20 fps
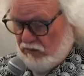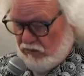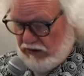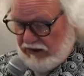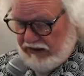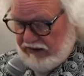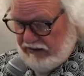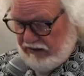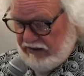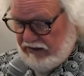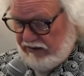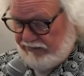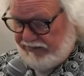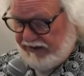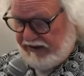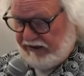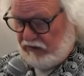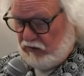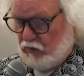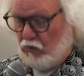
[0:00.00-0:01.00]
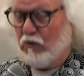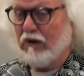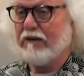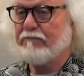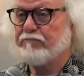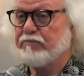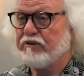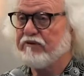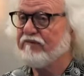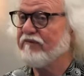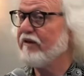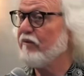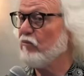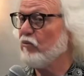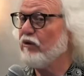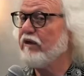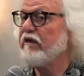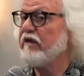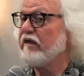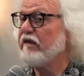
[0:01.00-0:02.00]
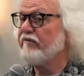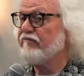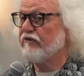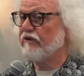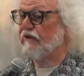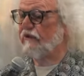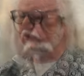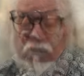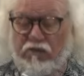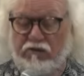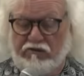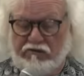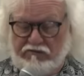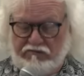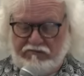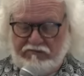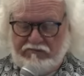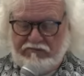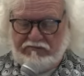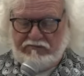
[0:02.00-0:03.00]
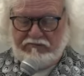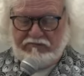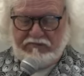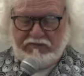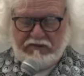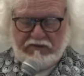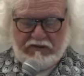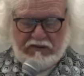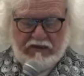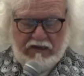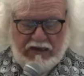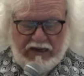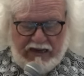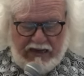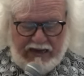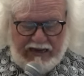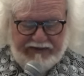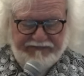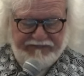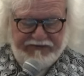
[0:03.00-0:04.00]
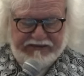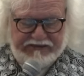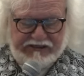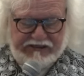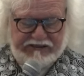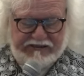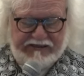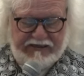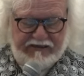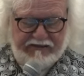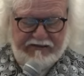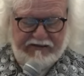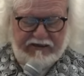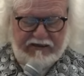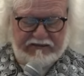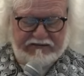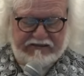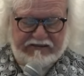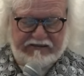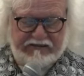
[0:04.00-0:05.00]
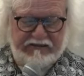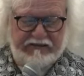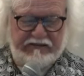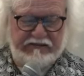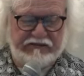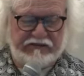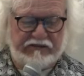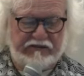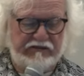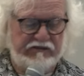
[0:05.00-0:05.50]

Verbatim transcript: We're a better weapon than we even know. And this is how God sees